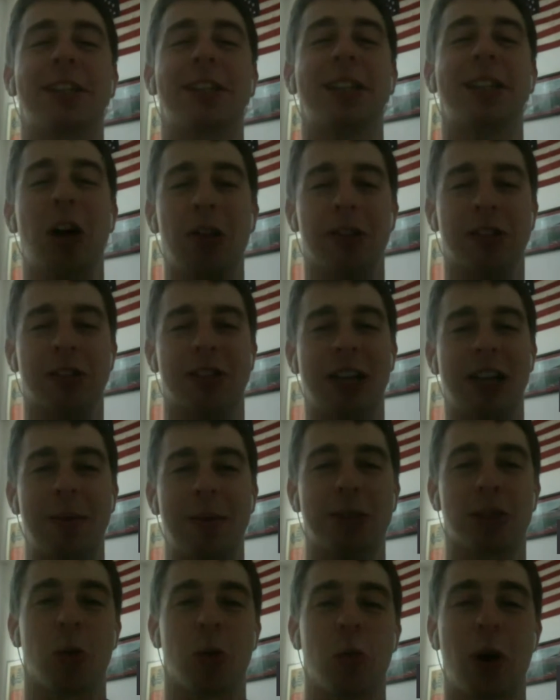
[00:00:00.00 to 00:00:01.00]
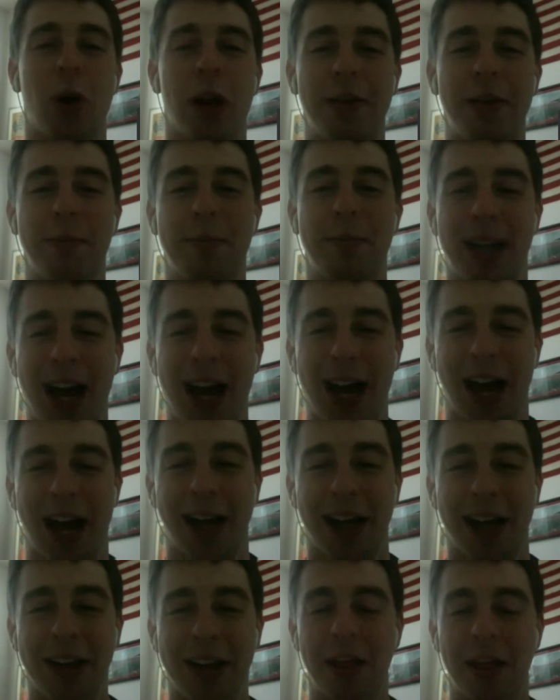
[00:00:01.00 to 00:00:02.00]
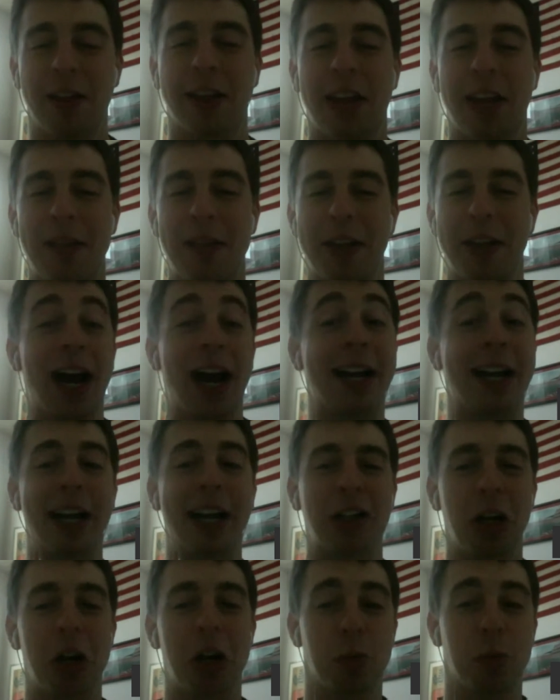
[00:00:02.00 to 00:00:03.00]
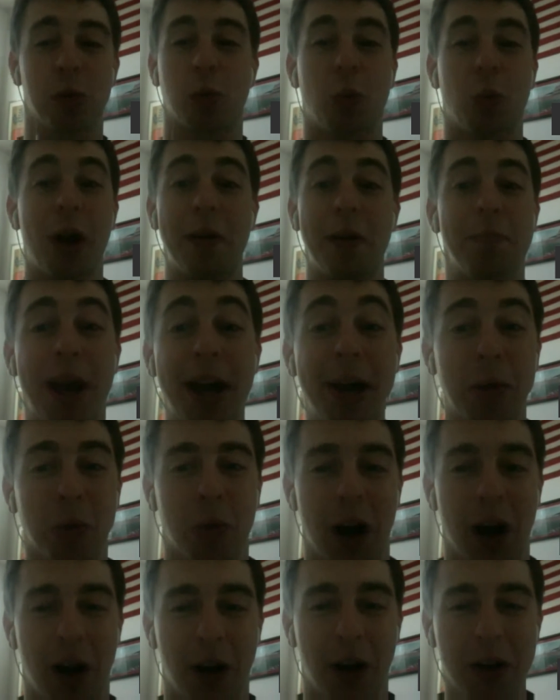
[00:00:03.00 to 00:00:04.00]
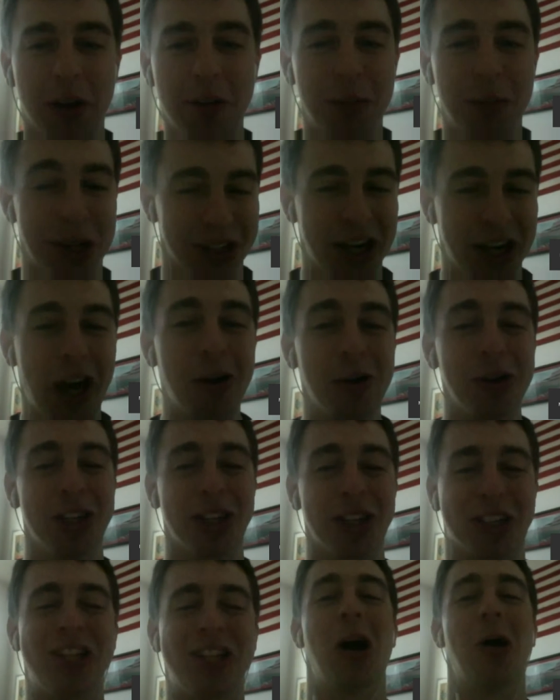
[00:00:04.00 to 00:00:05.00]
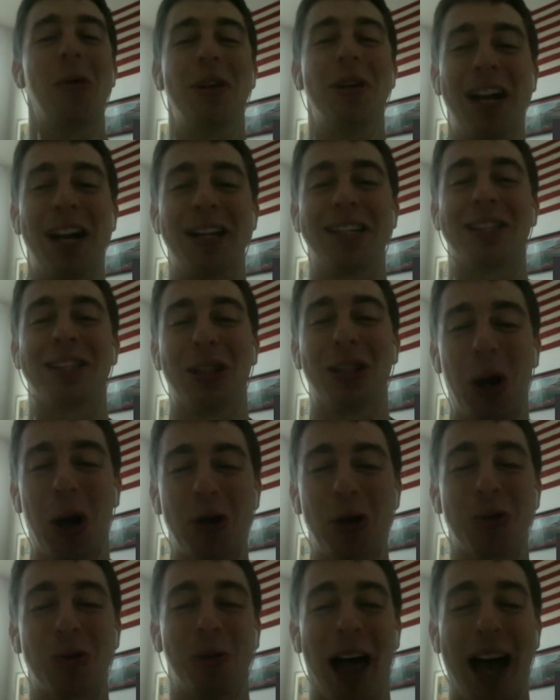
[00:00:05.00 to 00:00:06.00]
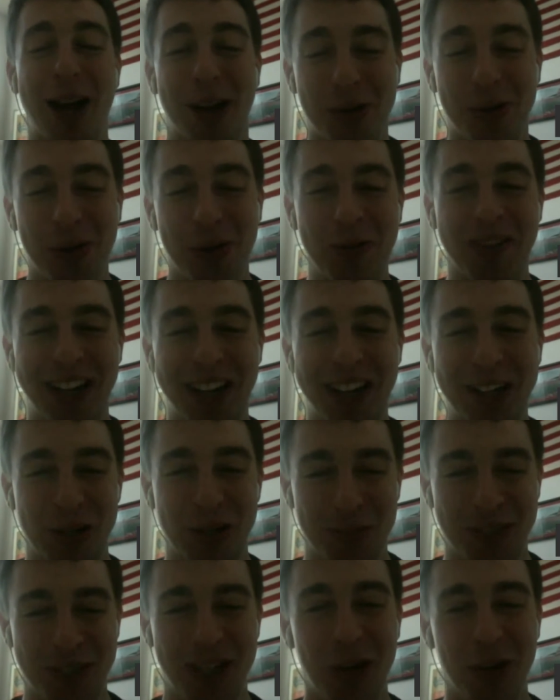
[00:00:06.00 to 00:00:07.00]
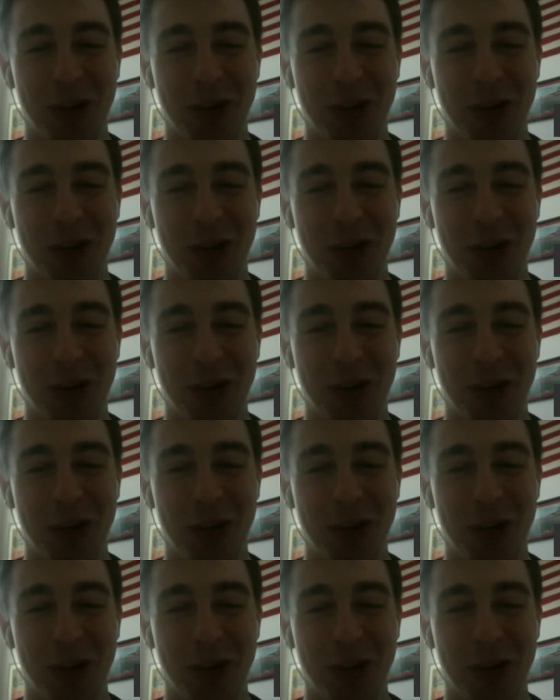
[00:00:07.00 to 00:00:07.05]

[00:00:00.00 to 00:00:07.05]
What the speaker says: sitting all this time as a white guy, thinking that I get along with white men well. But no, you're telling me that's the large black woman that I should be going